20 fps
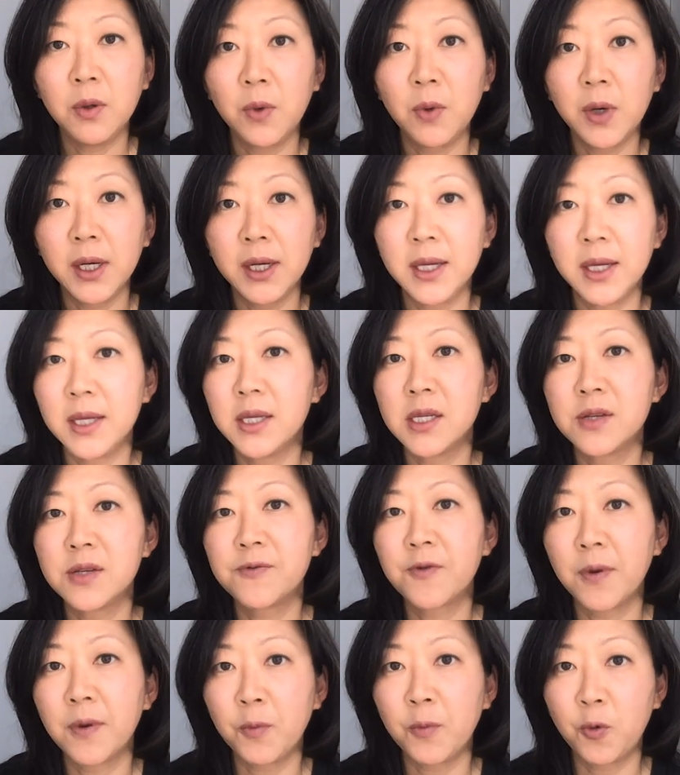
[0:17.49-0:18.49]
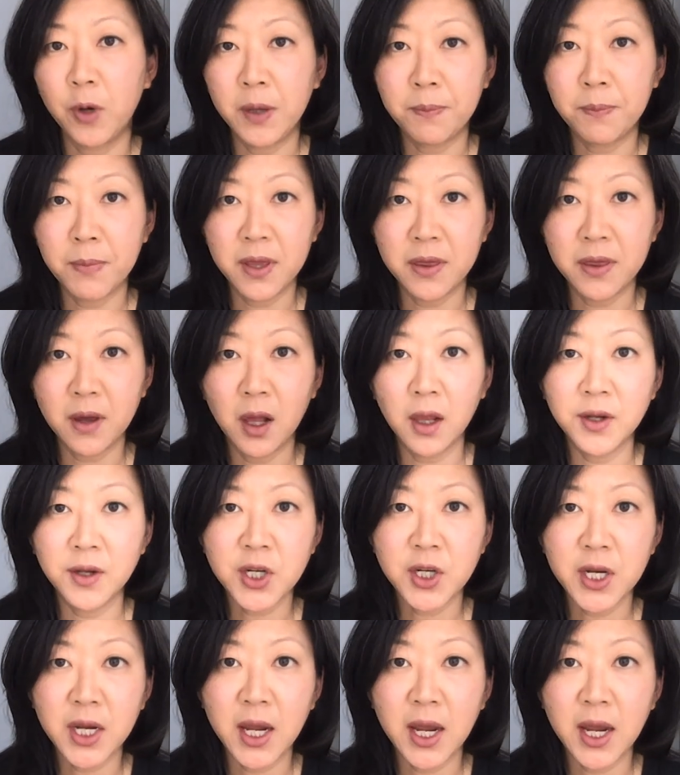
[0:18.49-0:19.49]
One is from Greek
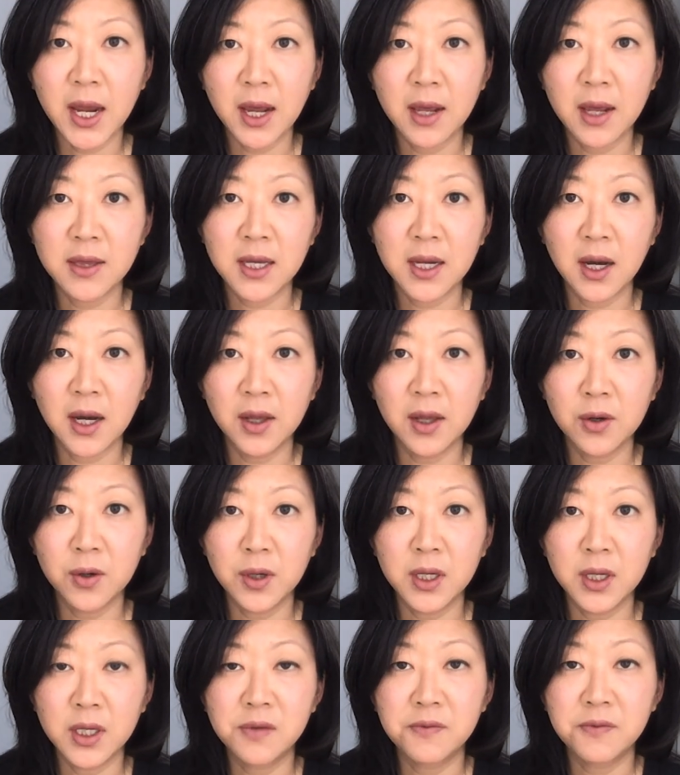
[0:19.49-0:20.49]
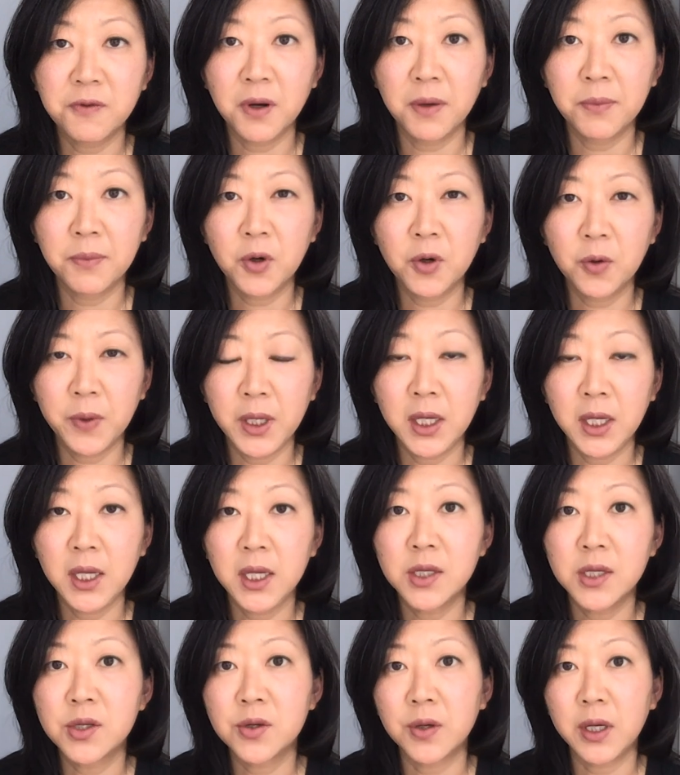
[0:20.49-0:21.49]
mythology, and the other is from Korean
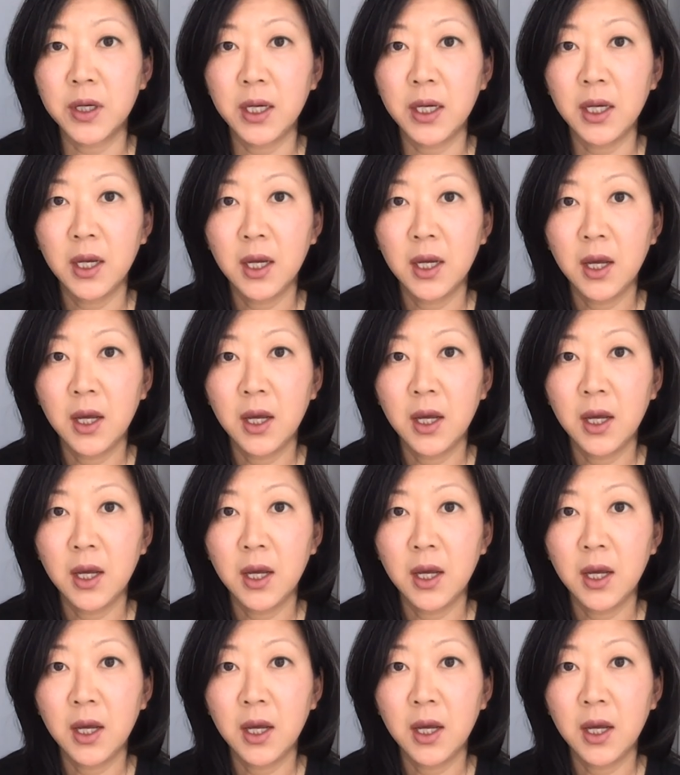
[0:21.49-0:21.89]
history.